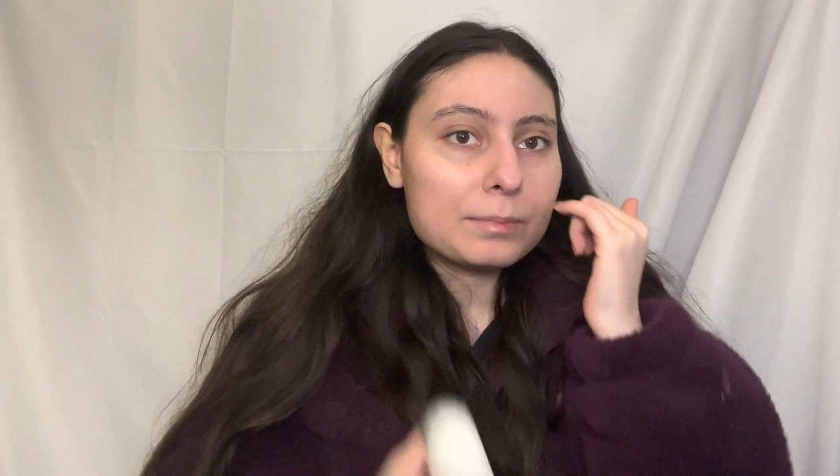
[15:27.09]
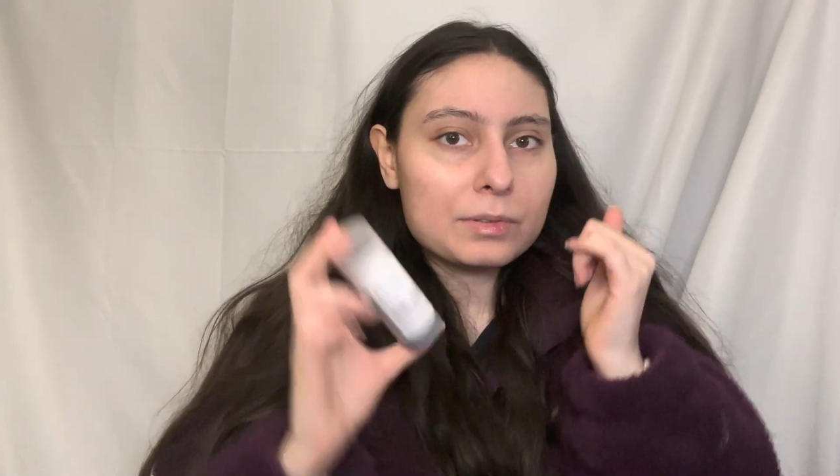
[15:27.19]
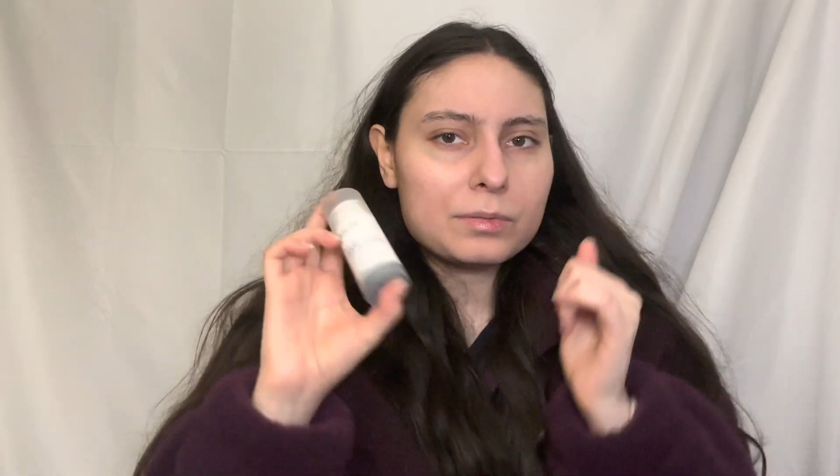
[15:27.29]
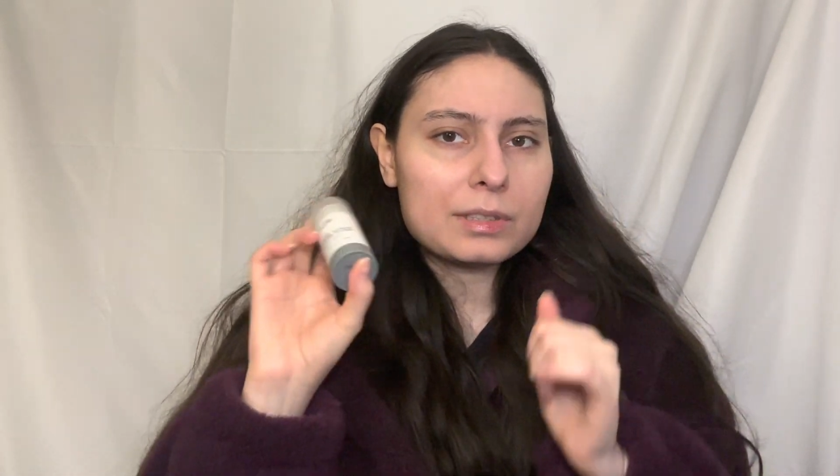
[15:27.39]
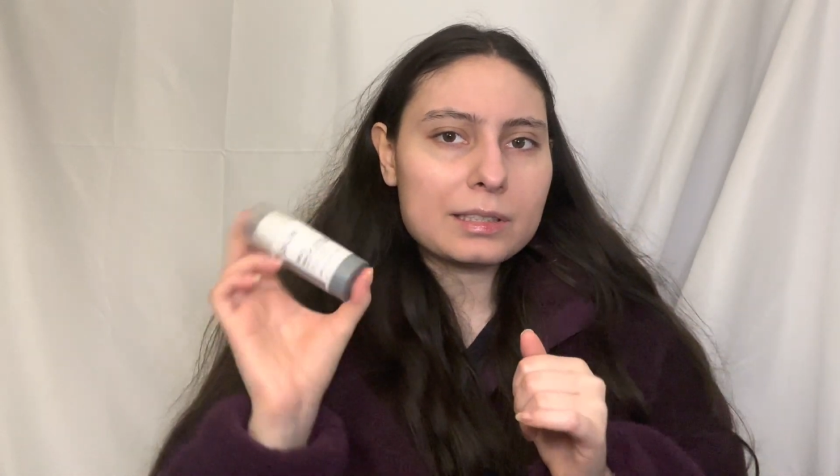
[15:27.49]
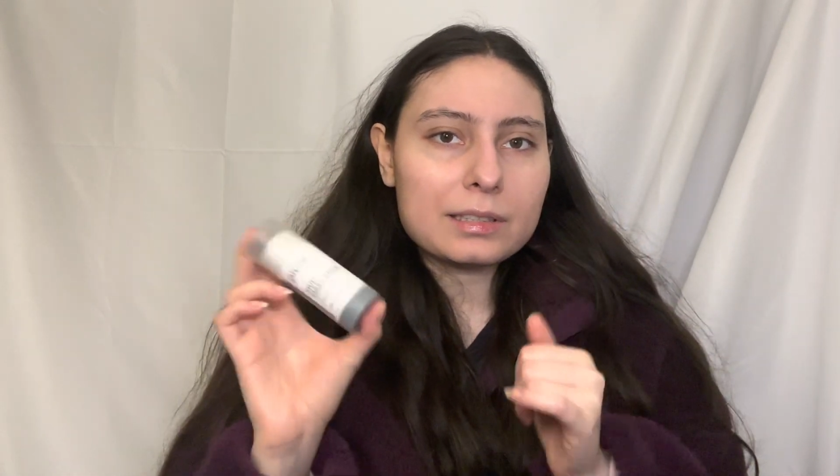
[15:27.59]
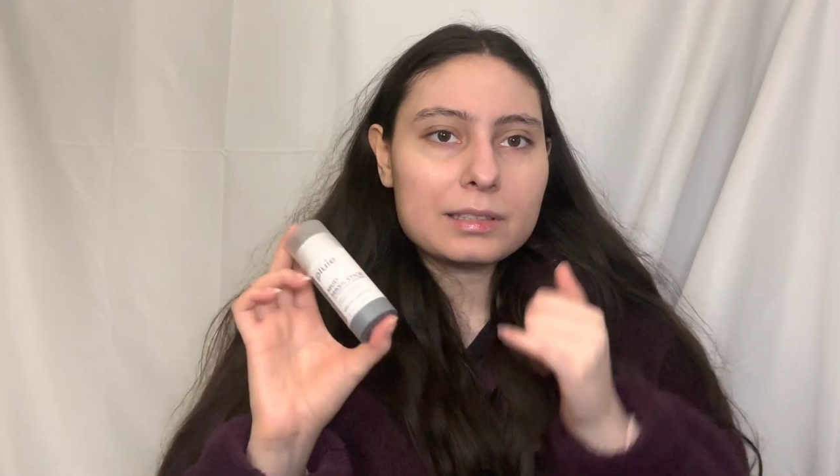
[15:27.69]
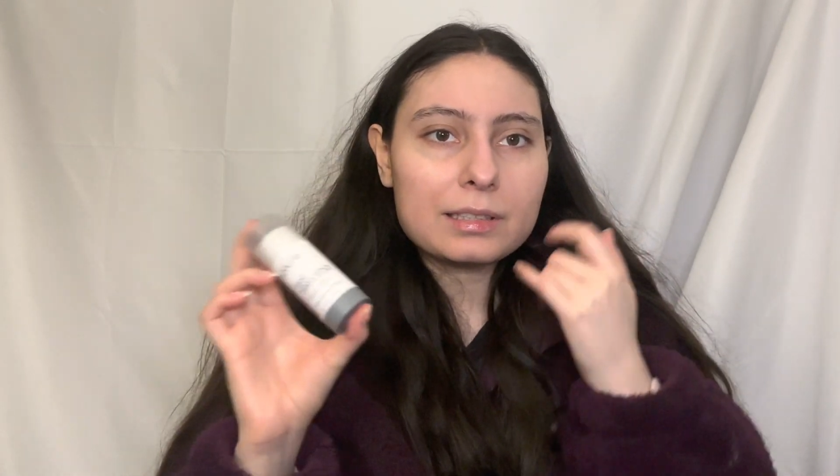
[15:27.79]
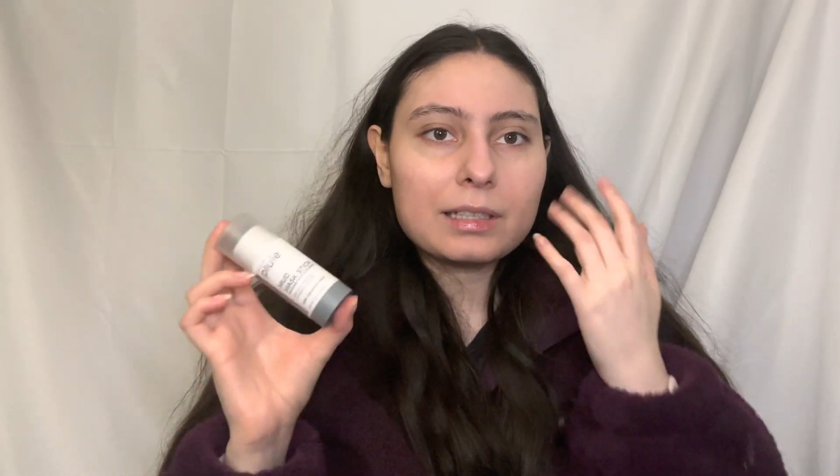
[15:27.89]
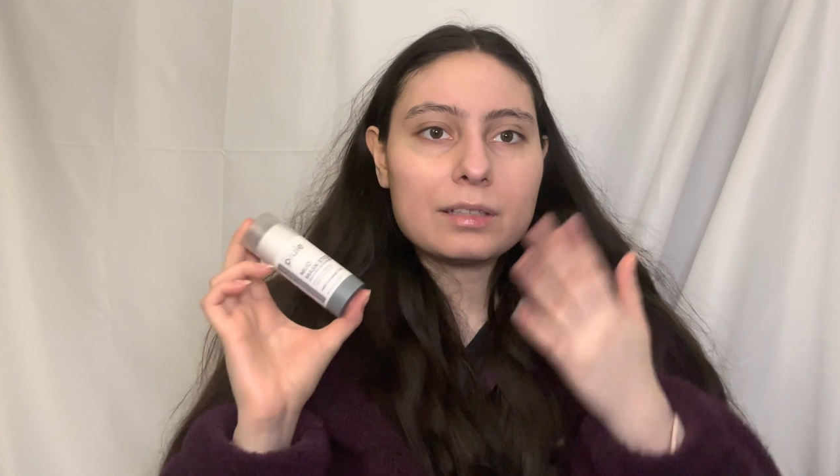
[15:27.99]
but with this
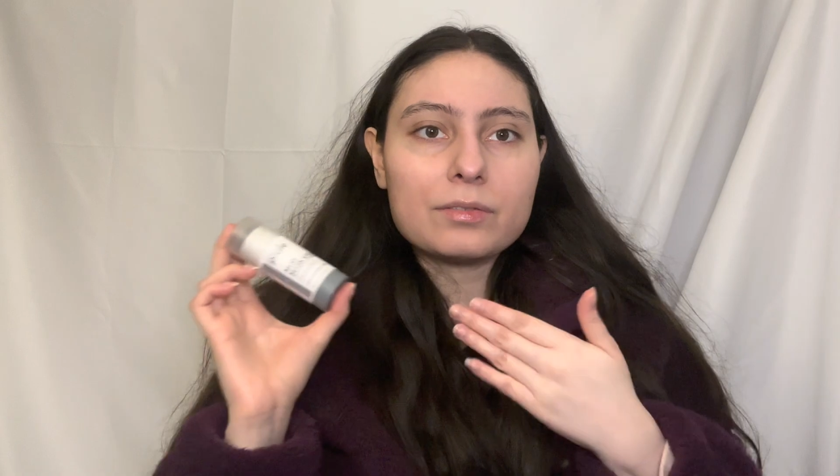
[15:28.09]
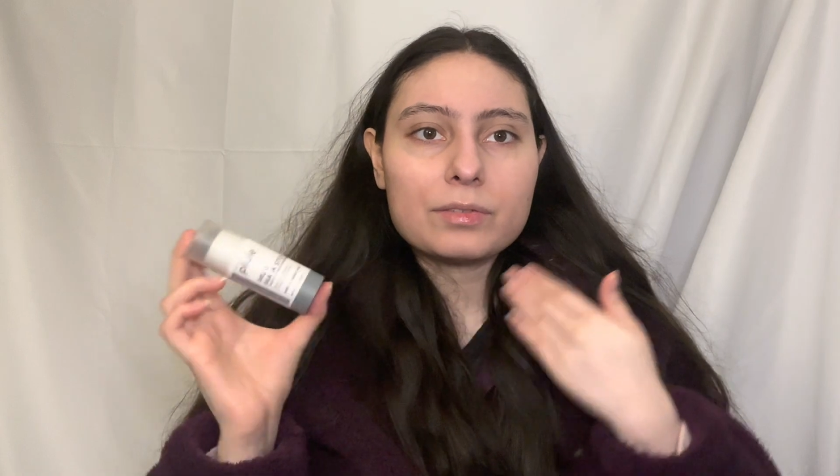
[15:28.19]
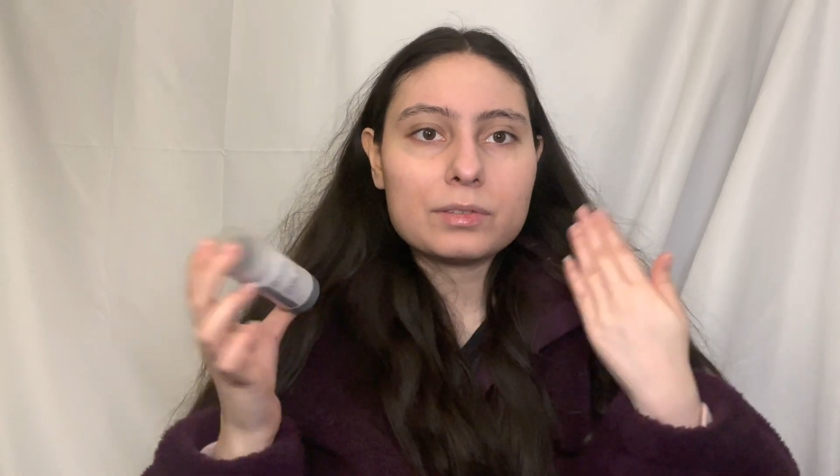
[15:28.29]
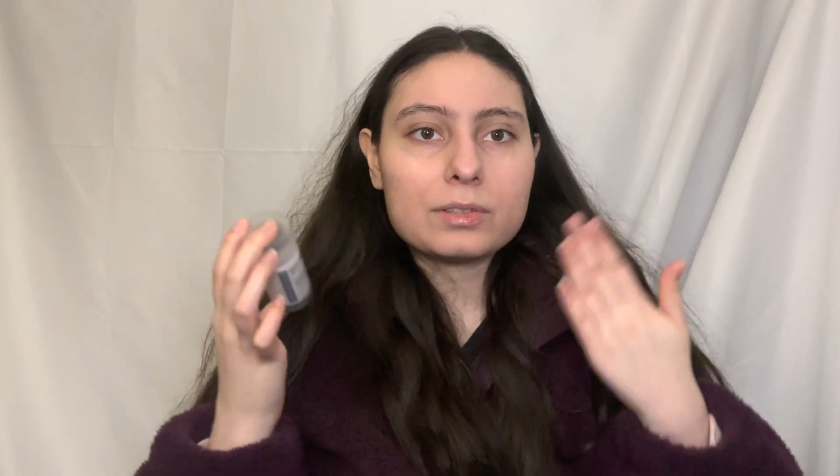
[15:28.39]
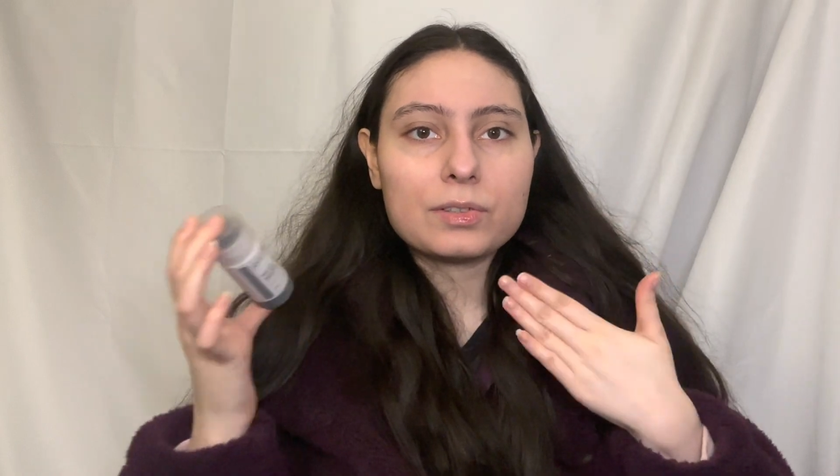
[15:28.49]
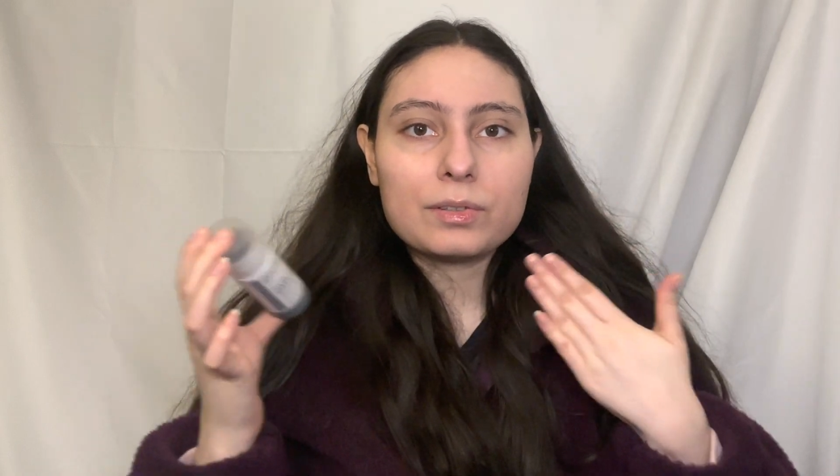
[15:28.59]
it kind of feels